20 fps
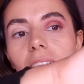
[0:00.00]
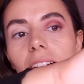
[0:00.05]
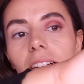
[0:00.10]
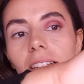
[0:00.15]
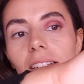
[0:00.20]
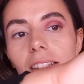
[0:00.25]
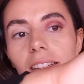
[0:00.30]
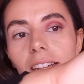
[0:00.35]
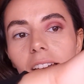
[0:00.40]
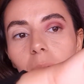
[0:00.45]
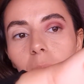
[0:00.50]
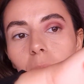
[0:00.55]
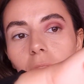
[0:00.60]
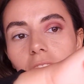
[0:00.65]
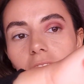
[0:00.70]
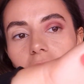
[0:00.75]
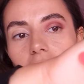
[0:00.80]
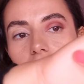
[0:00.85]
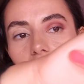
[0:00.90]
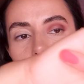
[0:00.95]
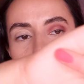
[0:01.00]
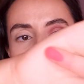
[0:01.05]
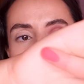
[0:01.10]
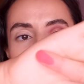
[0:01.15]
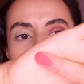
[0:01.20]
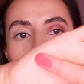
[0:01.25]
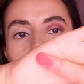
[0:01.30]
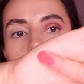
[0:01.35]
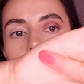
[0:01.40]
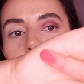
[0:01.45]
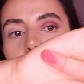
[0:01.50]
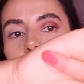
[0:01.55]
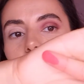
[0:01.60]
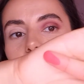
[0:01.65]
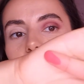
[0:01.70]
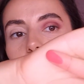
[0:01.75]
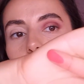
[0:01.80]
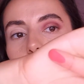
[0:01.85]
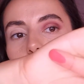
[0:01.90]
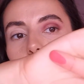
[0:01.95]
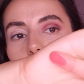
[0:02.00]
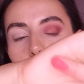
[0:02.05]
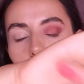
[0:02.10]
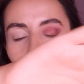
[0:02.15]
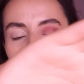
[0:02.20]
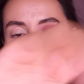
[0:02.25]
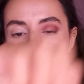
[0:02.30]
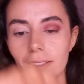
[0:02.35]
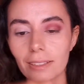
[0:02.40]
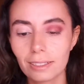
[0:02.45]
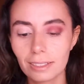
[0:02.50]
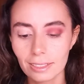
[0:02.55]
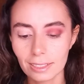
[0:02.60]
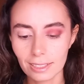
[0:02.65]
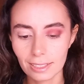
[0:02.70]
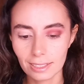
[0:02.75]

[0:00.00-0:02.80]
The camera is not really picking up the brightness,